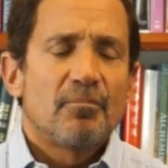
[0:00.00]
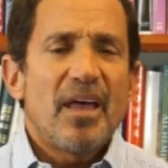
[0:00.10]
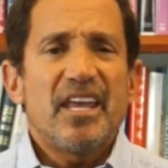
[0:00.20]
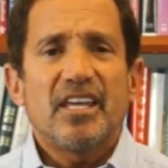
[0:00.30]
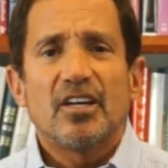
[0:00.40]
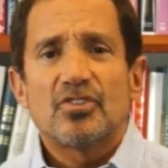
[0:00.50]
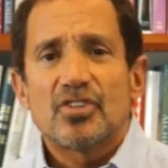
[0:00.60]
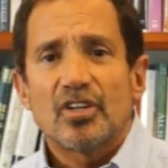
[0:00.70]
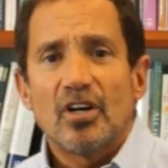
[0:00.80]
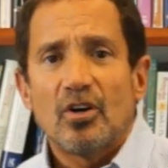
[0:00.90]
Many
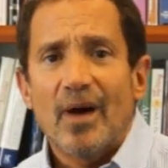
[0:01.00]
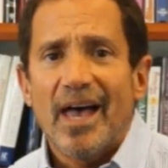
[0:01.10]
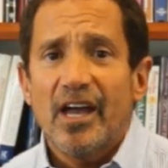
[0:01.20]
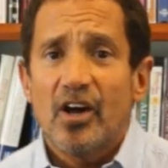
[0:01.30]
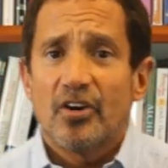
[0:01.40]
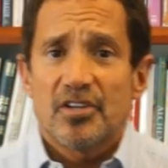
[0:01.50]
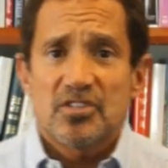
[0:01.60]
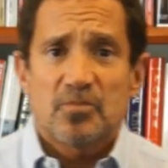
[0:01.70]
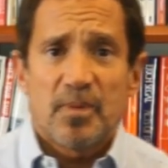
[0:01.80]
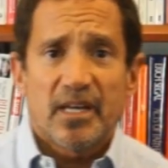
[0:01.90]
years ago, I heard a
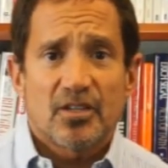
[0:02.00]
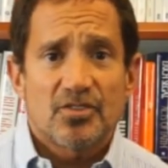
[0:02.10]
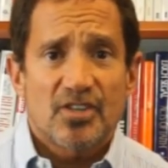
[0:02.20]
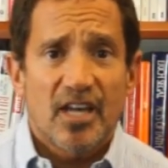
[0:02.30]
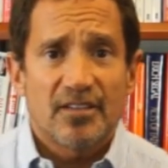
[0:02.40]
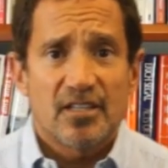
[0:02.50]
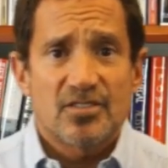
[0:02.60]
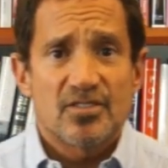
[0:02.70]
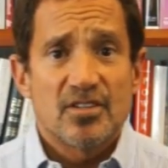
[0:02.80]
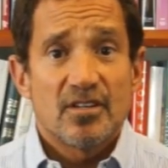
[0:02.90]
speaker say
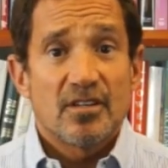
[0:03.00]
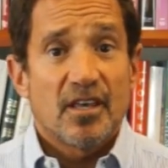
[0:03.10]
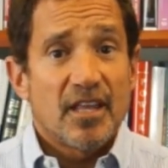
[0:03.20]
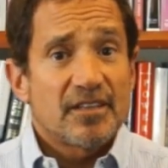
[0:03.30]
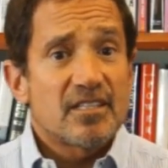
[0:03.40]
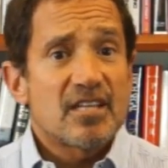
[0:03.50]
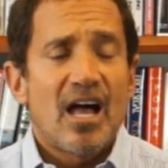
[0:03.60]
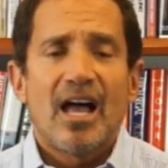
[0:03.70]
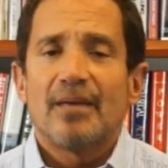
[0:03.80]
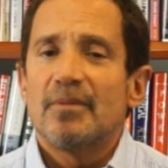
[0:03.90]
this, and at the
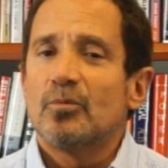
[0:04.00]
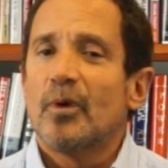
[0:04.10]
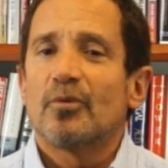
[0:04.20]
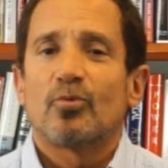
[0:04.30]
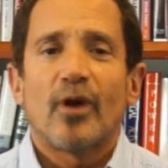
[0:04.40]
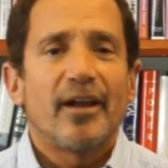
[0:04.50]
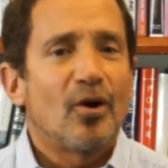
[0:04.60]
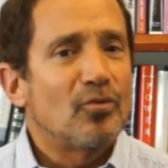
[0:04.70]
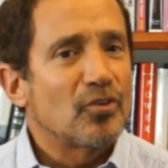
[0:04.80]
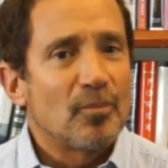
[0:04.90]
time, it went right
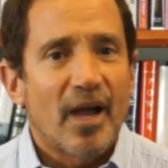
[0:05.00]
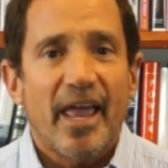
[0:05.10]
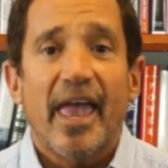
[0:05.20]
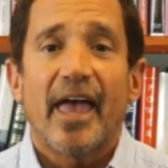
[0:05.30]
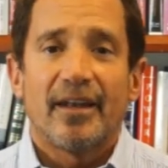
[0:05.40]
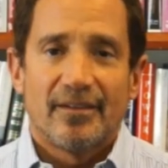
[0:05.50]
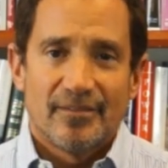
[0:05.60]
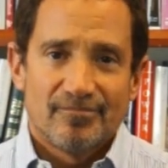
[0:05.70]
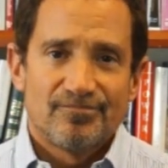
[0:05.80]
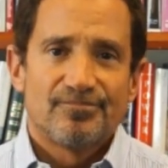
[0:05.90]
over my head.
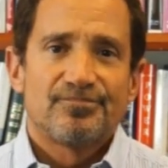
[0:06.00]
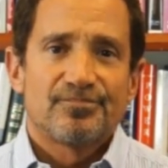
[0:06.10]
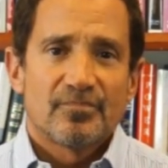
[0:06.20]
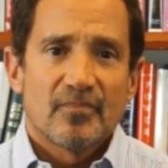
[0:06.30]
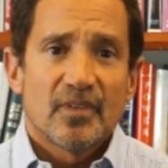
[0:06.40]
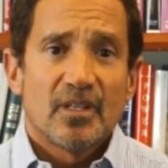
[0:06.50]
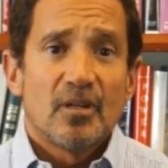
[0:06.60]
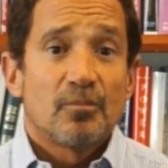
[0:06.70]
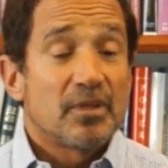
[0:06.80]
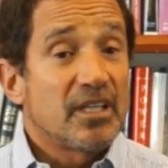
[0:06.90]

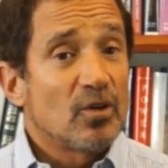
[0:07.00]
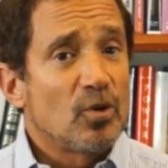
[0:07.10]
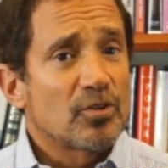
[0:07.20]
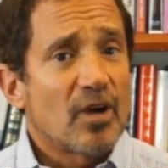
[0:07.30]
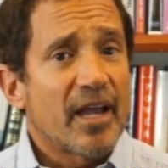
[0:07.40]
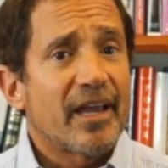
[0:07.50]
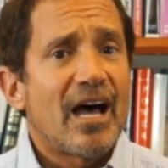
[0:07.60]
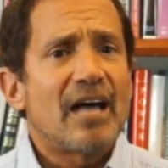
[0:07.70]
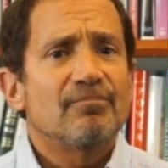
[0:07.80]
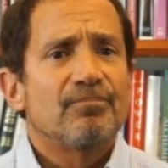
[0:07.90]
But the older I
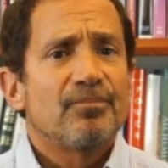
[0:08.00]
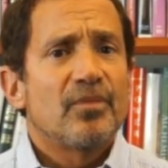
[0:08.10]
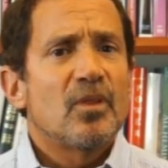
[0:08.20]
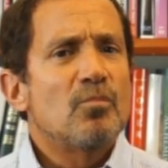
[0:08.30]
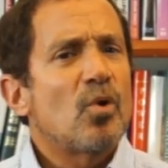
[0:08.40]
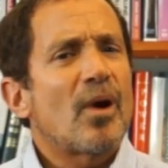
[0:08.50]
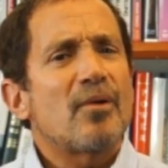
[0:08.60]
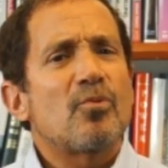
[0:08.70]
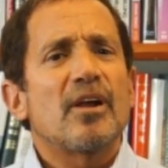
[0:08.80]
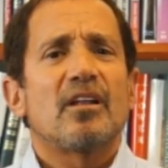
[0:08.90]
got, the more I
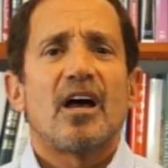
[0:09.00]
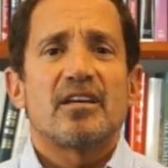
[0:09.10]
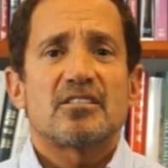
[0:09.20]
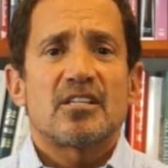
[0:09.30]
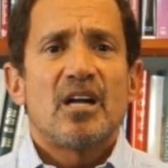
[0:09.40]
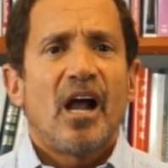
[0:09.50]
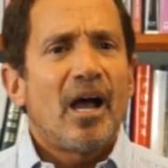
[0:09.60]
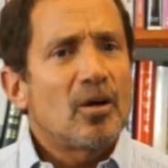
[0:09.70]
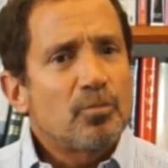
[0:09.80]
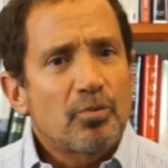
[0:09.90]
realized
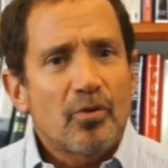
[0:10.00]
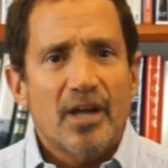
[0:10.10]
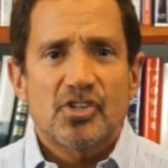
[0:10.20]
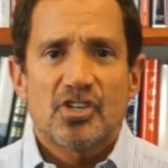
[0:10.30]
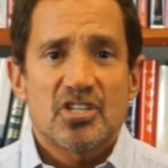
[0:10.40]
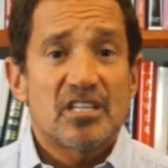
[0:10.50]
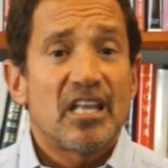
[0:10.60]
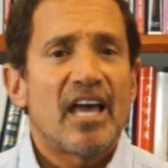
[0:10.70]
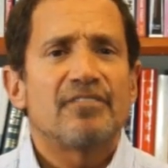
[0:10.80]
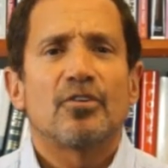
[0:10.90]
how precious
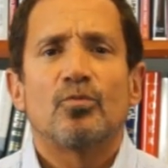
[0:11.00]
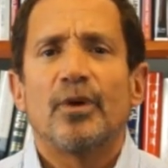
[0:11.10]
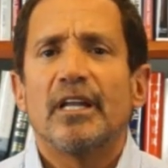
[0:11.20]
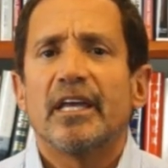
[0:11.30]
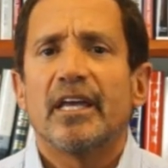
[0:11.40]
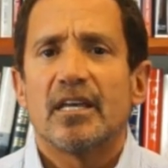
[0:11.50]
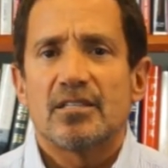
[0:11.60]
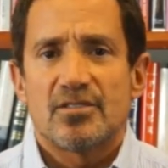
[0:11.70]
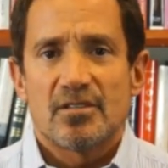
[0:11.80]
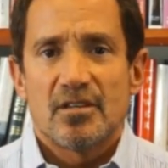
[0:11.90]
life really
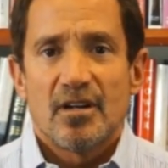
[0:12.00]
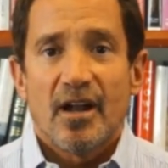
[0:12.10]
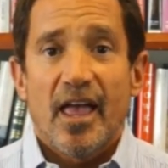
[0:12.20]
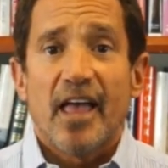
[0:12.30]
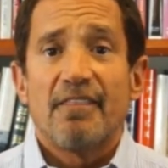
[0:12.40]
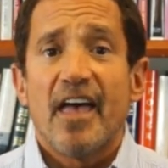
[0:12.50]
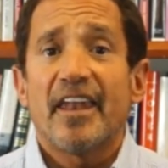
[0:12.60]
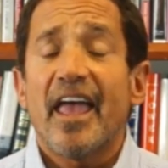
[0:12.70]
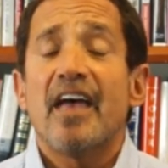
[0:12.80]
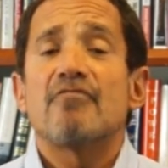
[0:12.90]
is, and
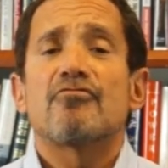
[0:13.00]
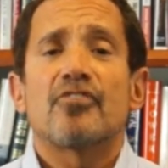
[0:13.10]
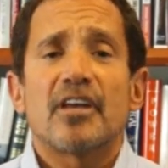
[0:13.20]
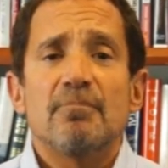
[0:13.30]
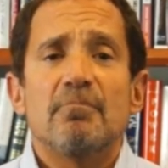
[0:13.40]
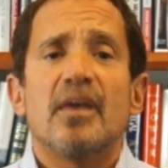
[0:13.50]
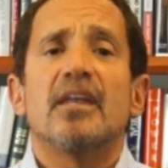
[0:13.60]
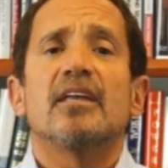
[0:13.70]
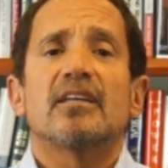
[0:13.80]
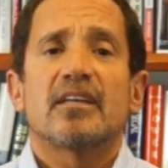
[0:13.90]
that every
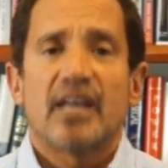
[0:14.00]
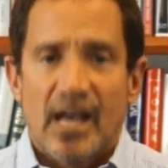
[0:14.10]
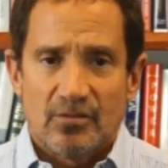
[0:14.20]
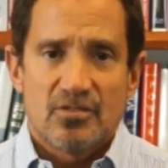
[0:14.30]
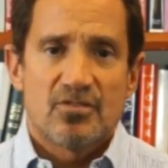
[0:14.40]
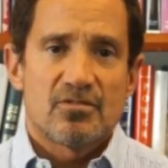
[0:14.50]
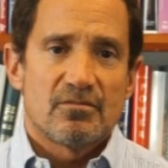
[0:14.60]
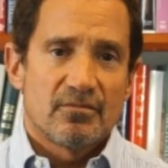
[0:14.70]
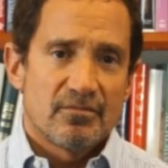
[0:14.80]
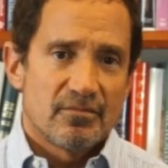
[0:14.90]
minute counts.